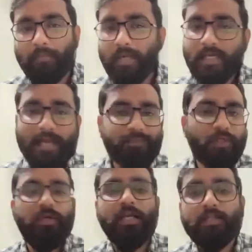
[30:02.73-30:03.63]
But
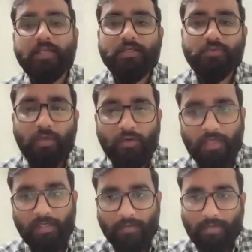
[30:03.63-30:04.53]
absolutely nothing is going on
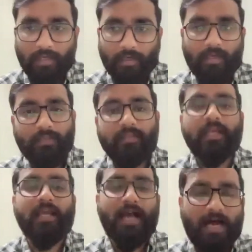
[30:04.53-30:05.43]
in America.
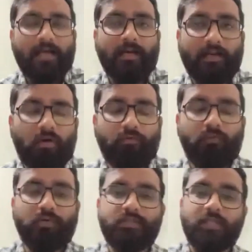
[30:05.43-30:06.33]
They are, of
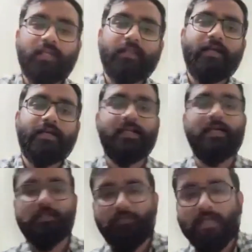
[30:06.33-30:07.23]
course, saying that,
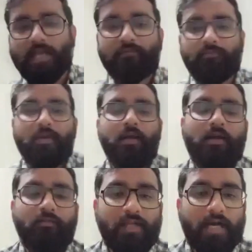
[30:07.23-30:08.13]
yes, we
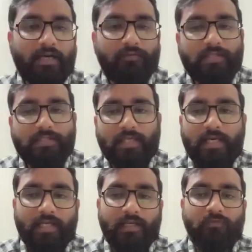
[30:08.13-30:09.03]
are
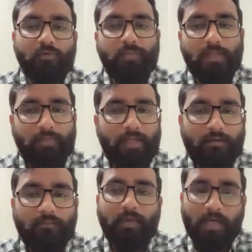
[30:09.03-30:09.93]
investigating a few
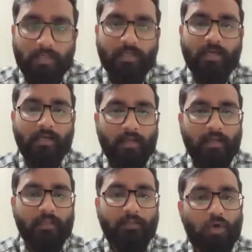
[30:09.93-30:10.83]
people, but
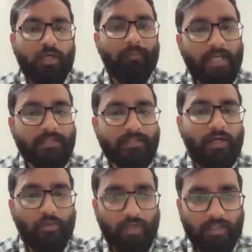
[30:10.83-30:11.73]
the bottom line is
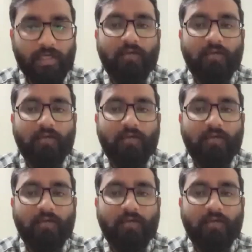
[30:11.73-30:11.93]
they're doing nothing.